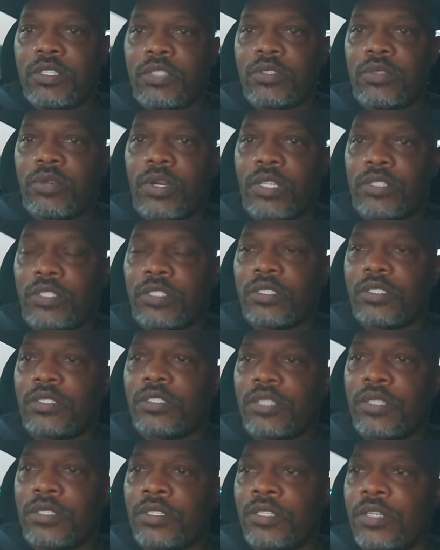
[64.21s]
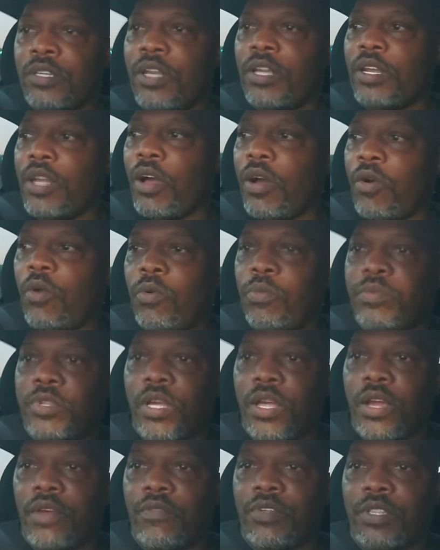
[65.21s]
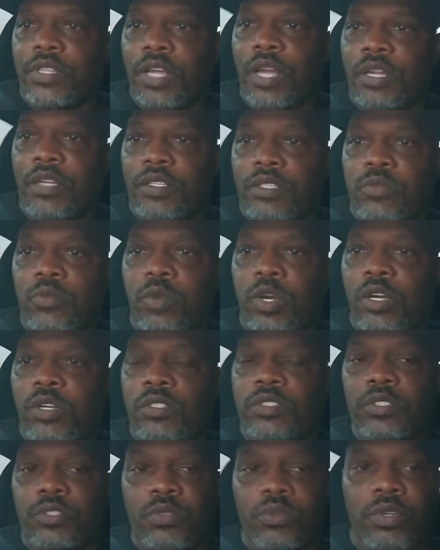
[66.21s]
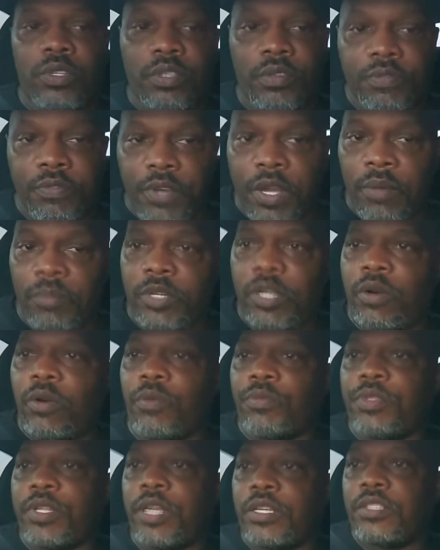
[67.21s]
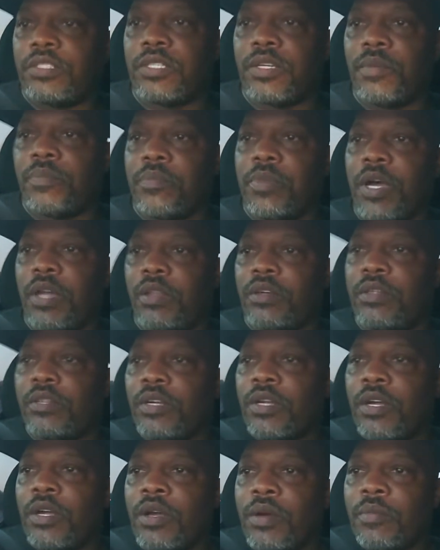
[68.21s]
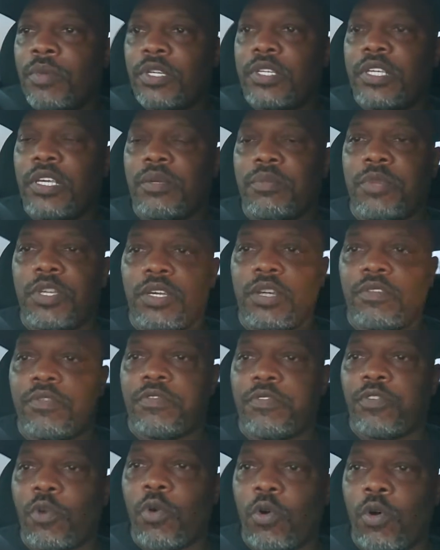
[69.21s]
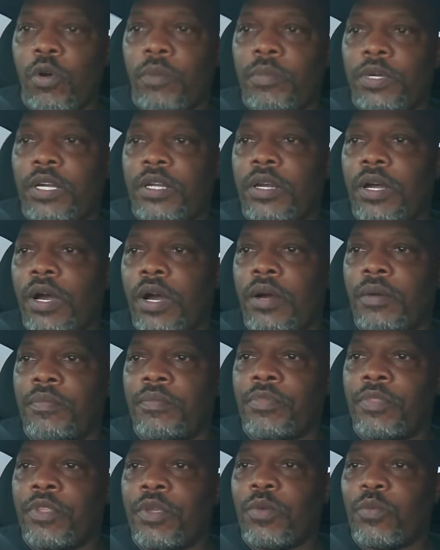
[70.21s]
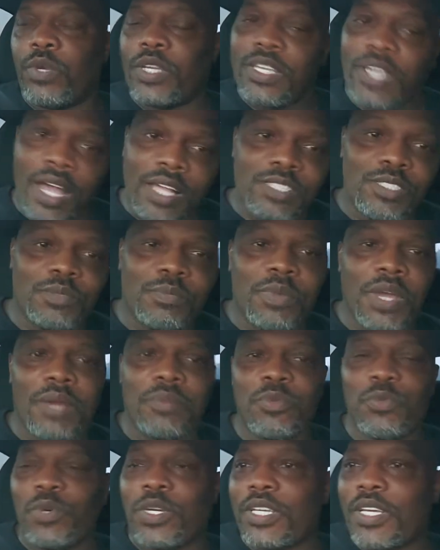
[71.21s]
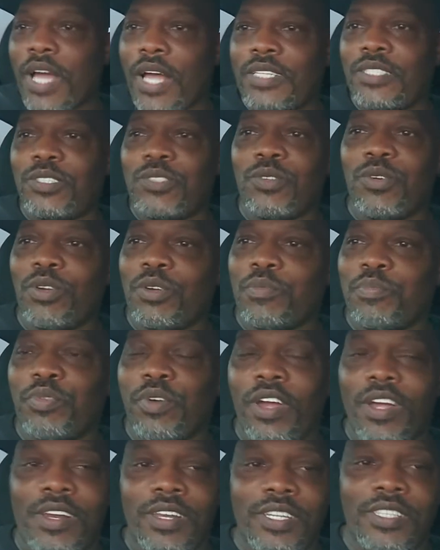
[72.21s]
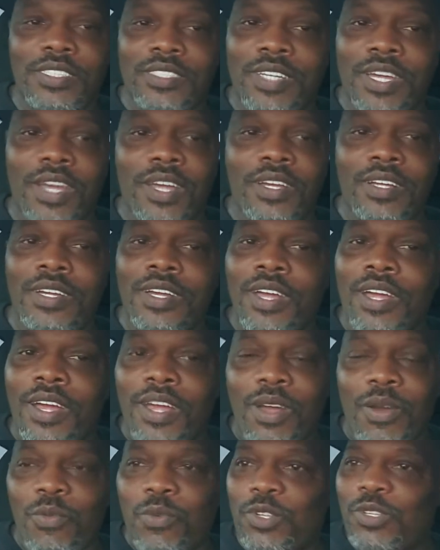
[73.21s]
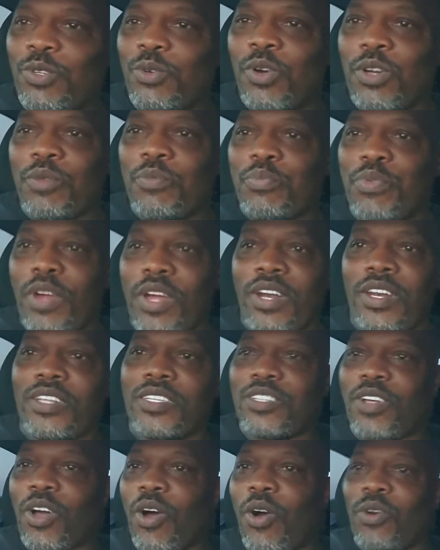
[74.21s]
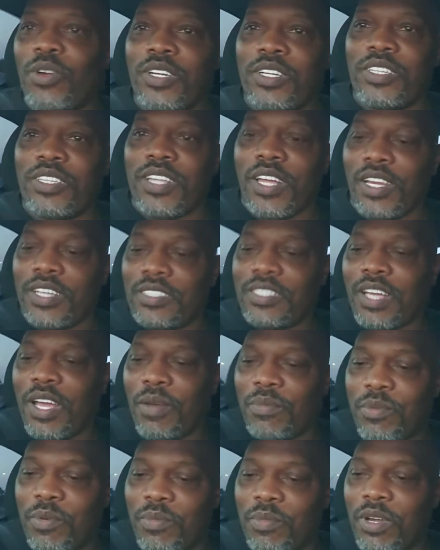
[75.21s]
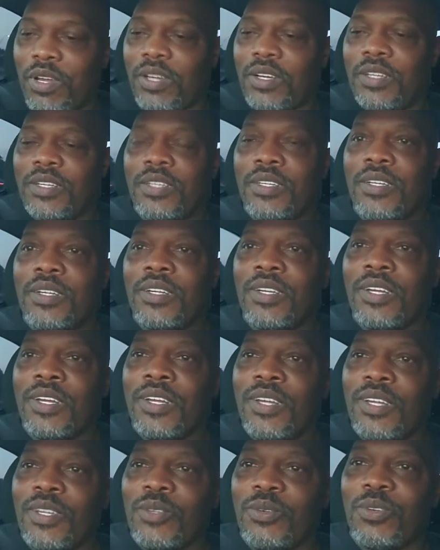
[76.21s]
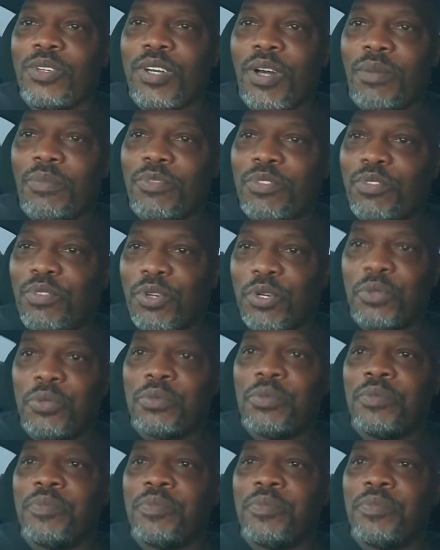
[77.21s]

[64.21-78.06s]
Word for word: you as a sister, and I hope that everything is well to you and your family. I hope things get better. But keep me informed, and uh, we got you, baby. We got you. You on the prayer list now. When you on the prayer list, all good things happen, man. You come through.